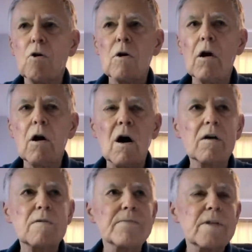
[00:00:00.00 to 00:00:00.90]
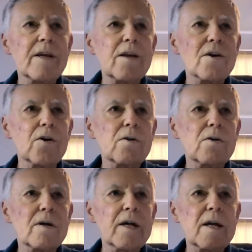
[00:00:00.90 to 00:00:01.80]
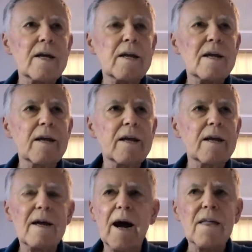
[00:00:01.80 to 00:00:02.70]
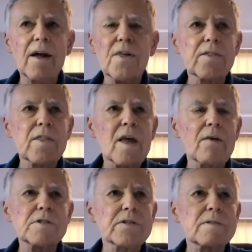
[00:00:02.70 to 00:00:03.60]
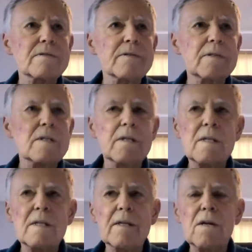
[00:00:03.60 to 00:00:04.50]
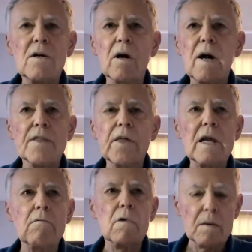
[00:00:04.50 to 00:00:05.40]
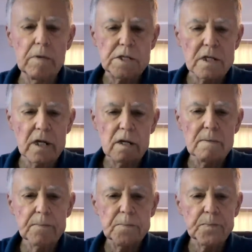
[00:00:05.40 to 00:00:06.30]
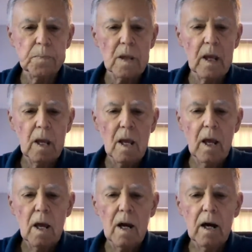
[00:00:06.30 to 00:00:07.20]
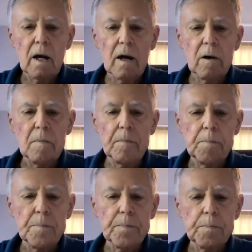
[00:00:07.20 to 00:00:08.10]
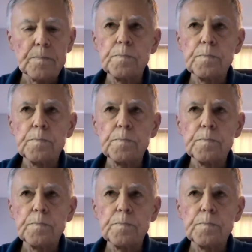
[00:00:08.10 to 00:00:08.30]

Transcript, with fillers: or law you know, I, I thought that was, you know, I think he really missed it. Um,